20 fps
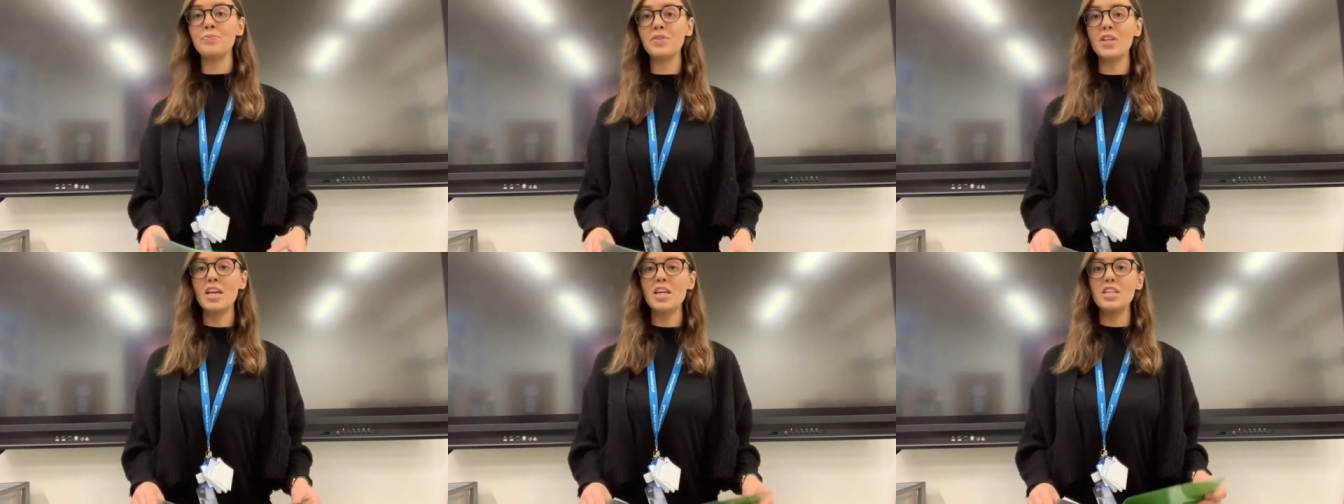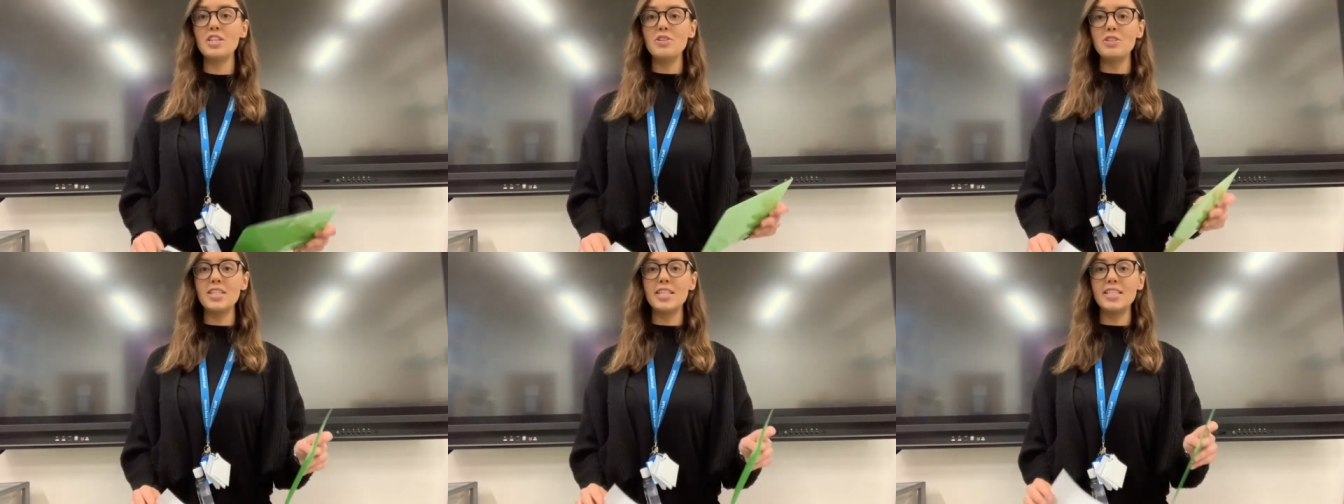
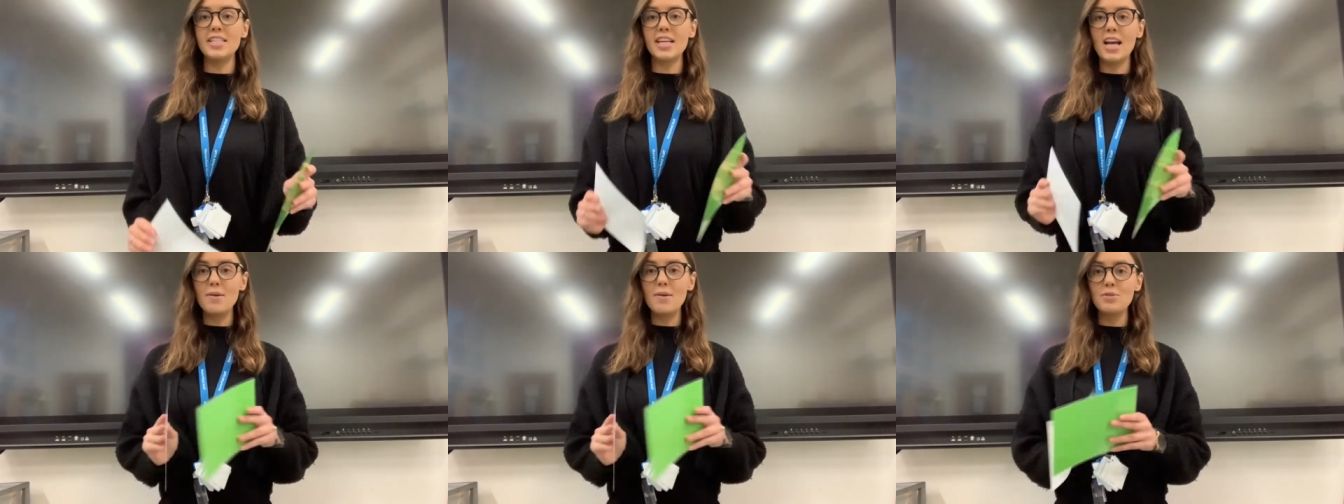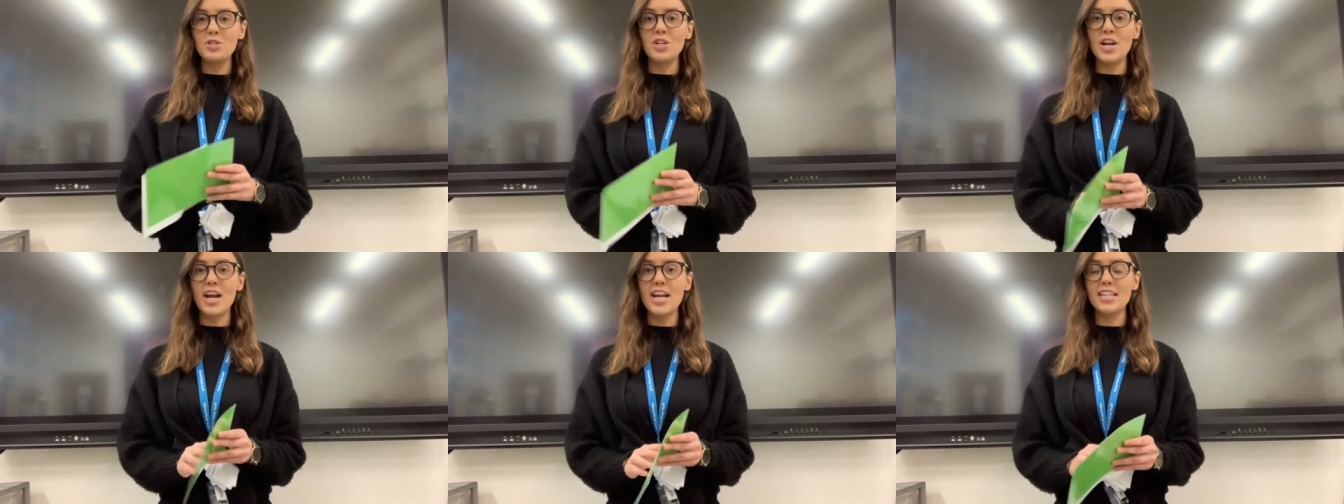Are you sitting up
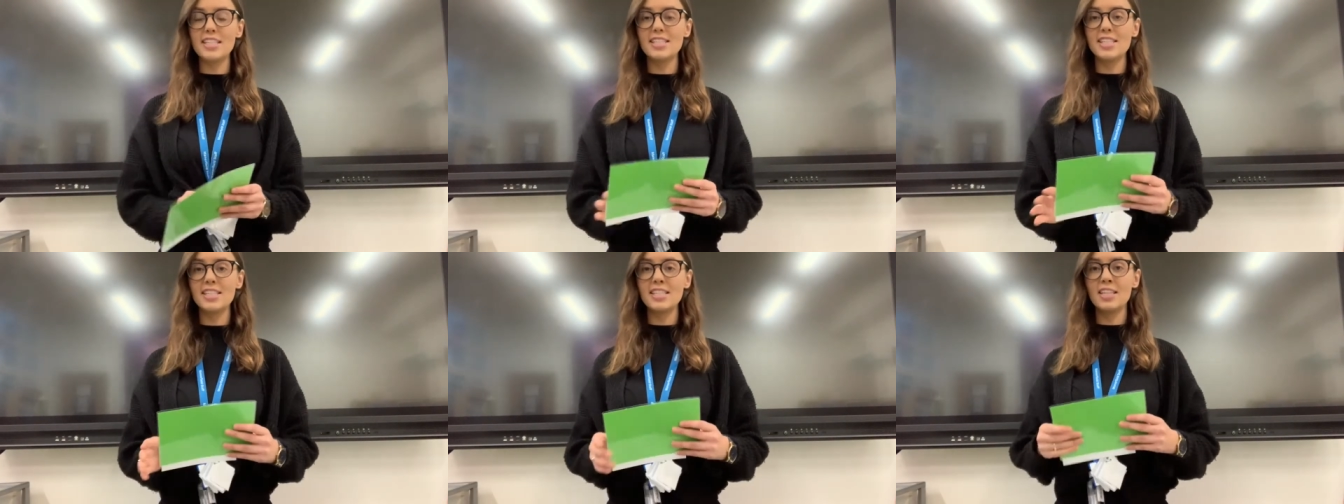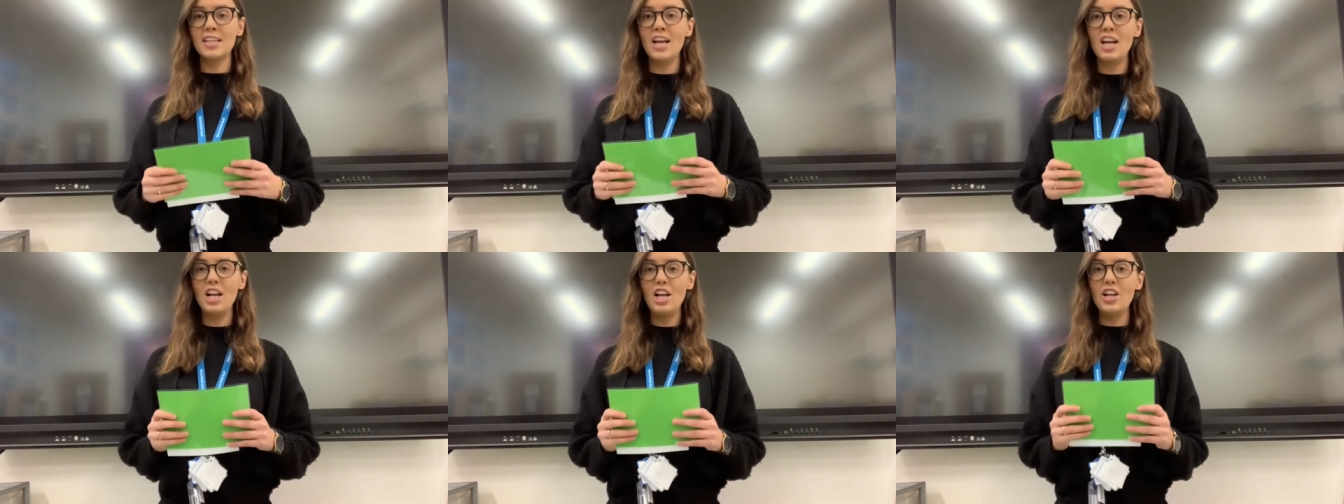straight?
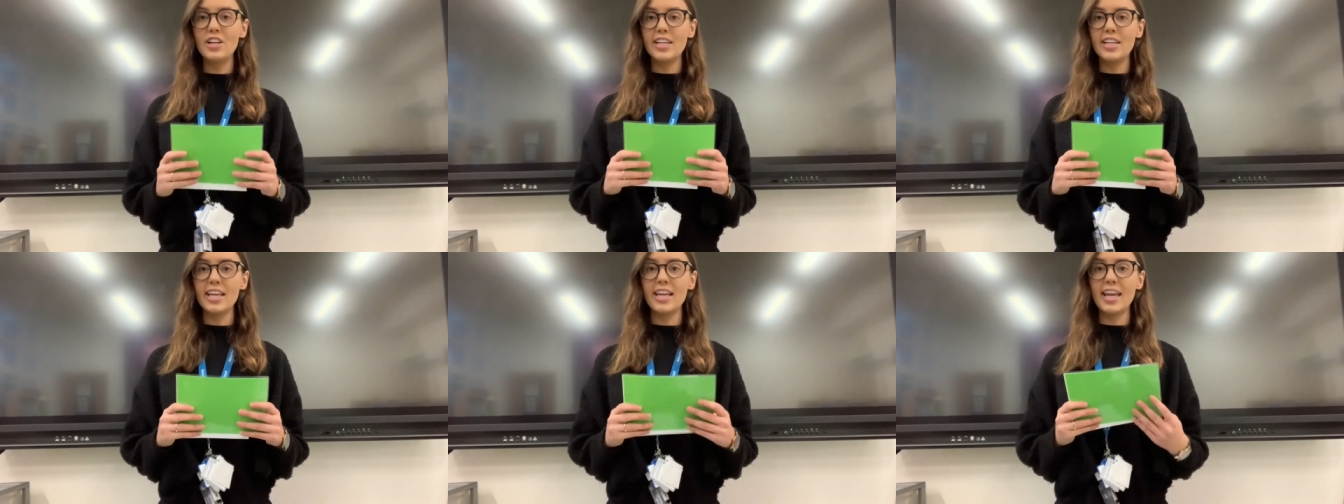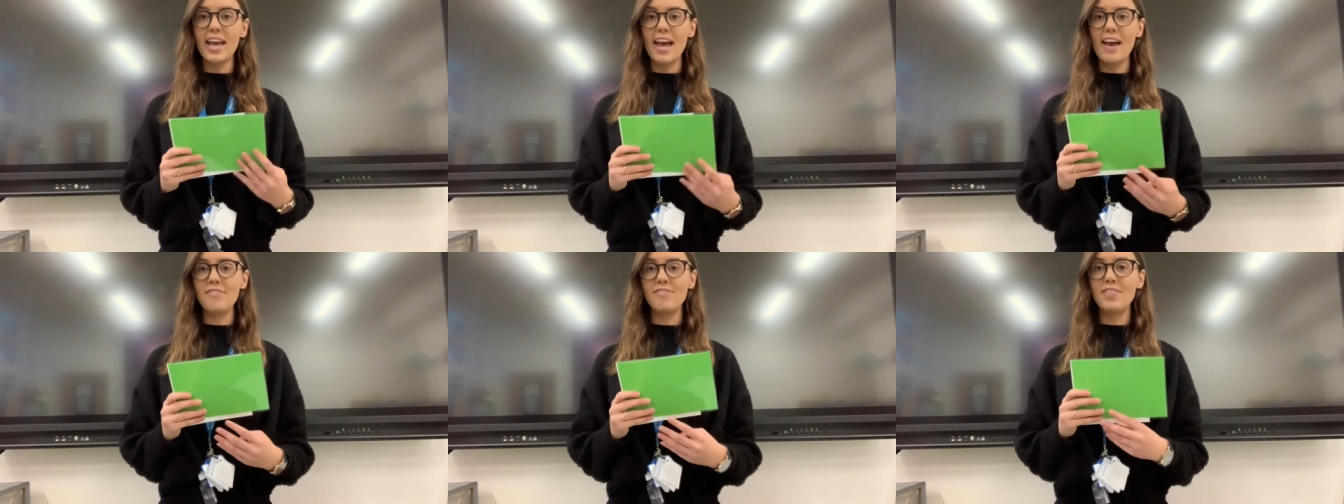Looking
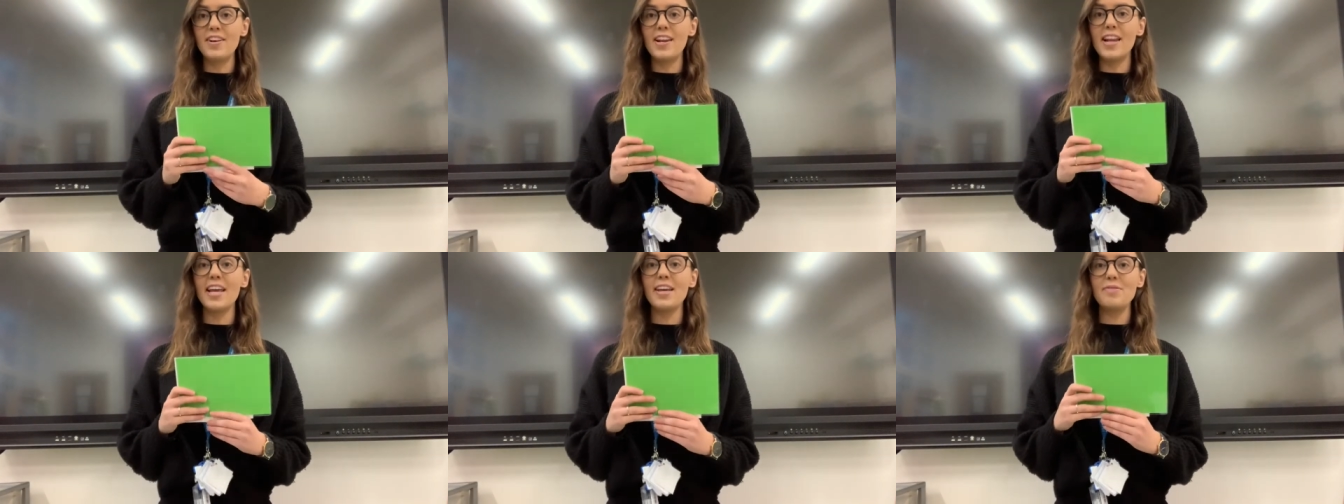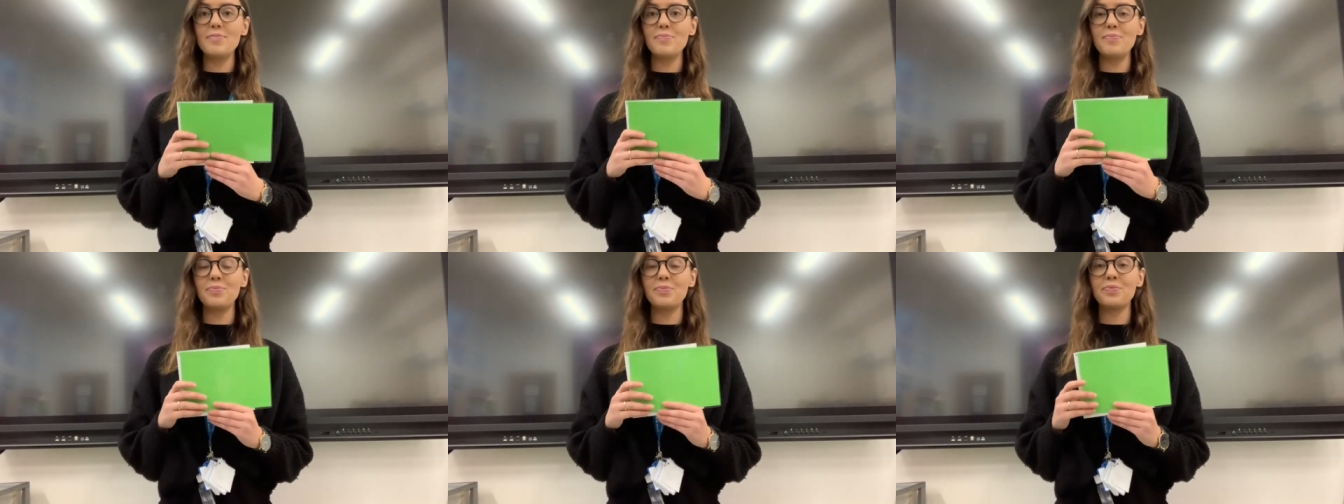carefully?
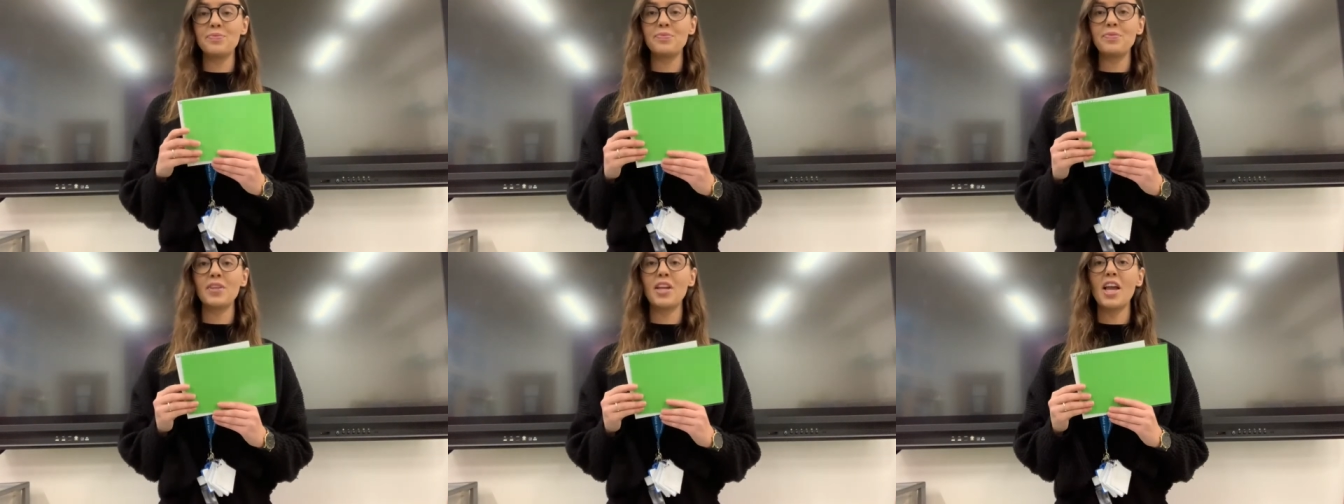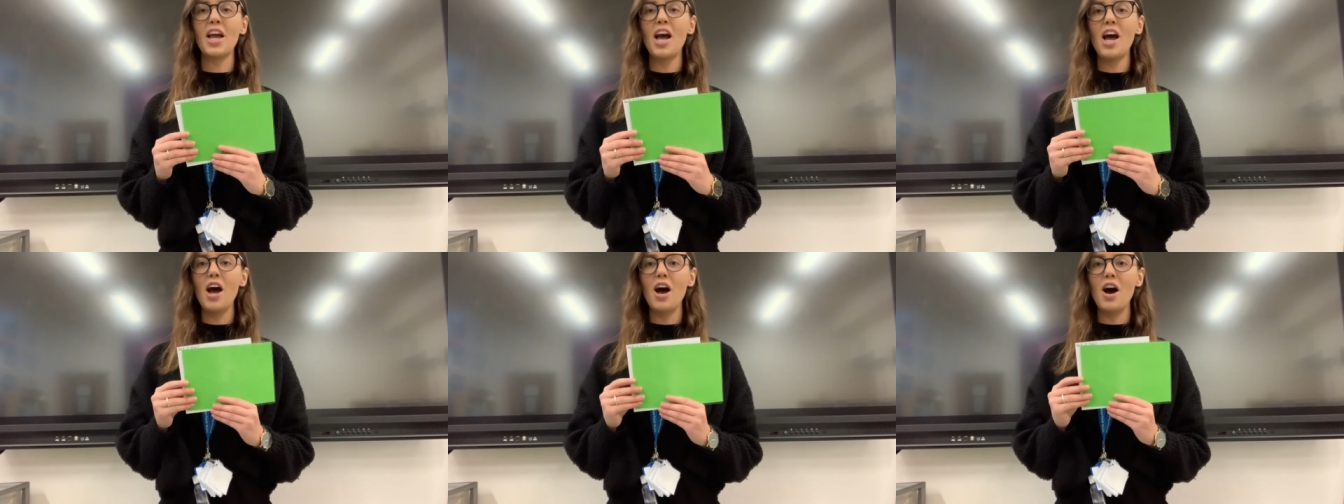
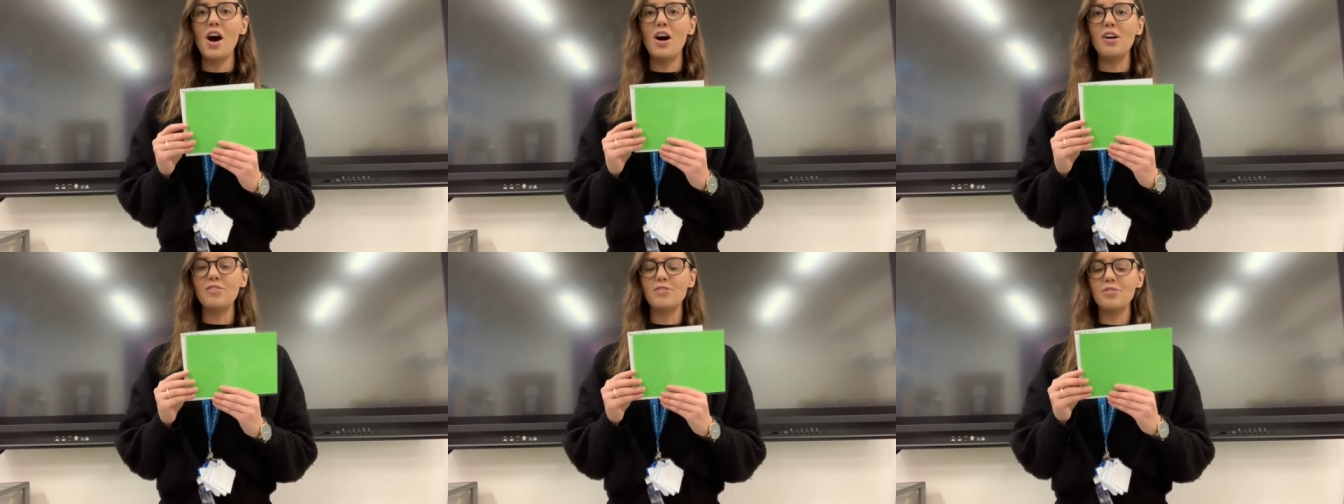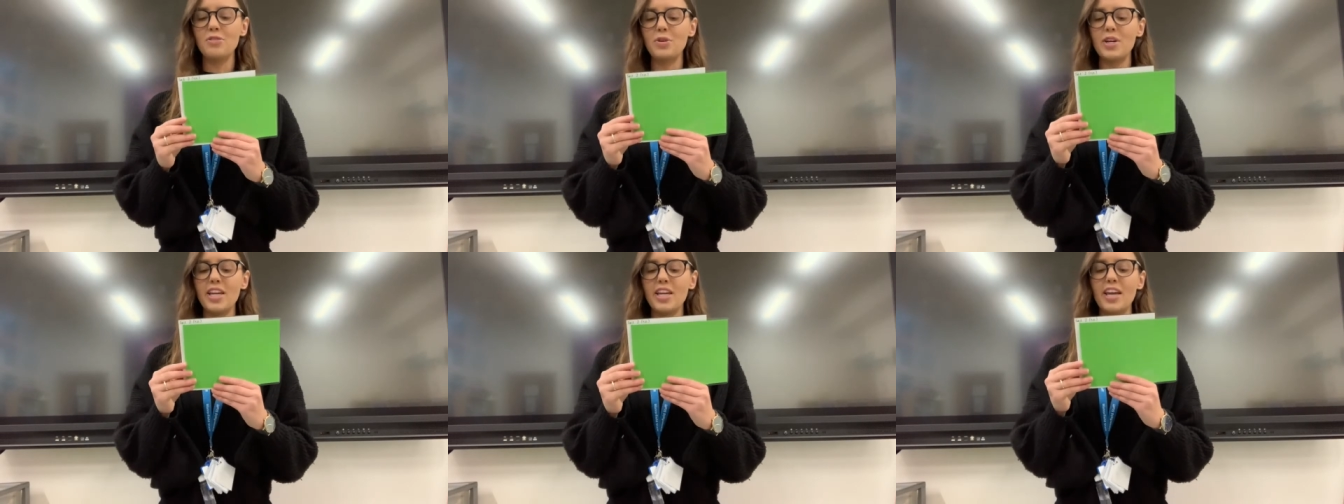Off
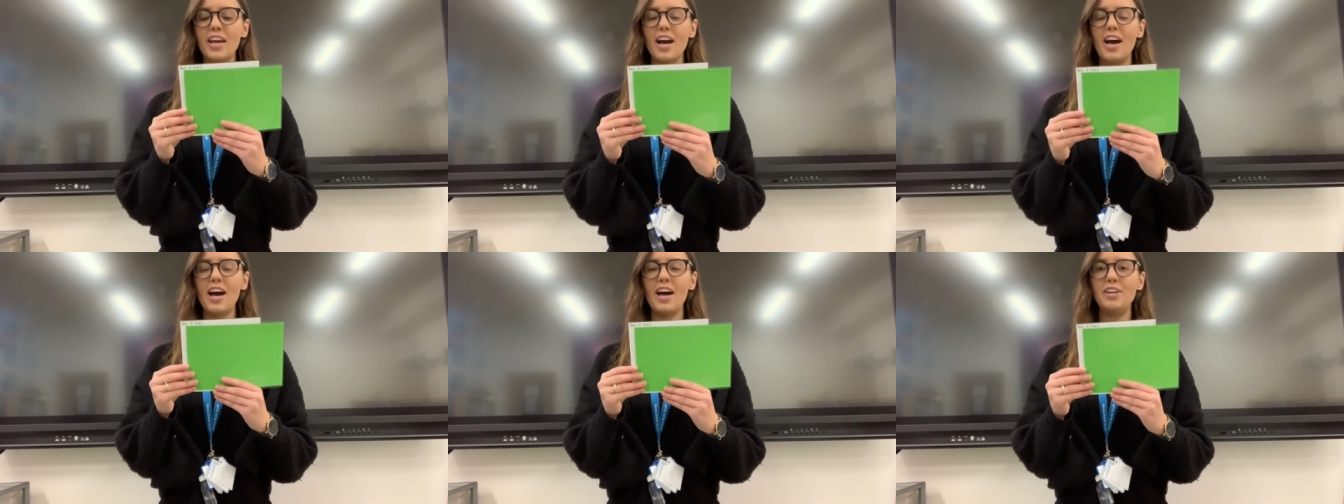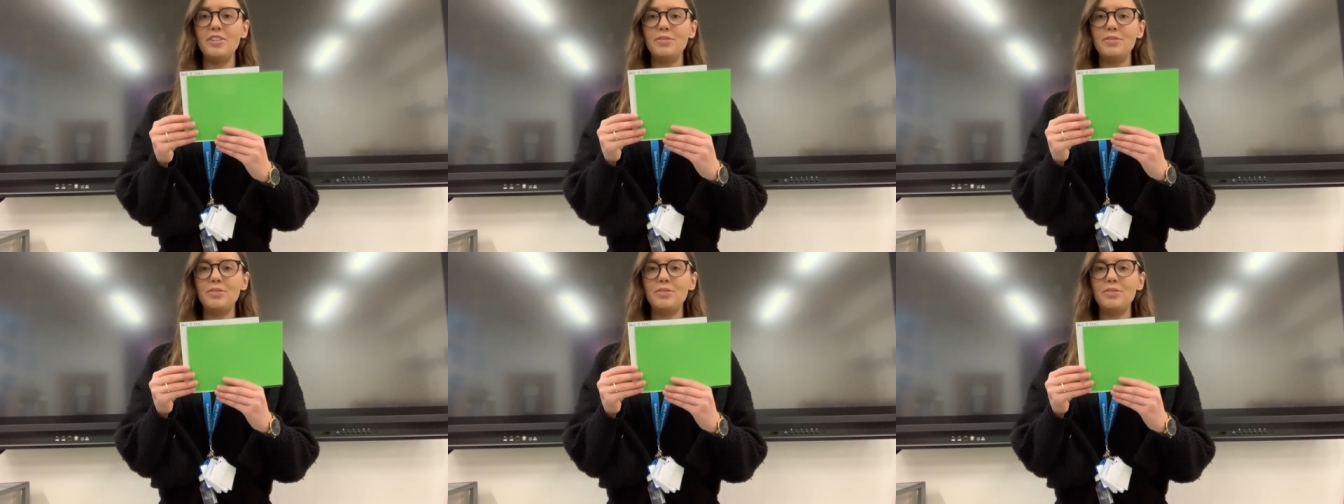we go.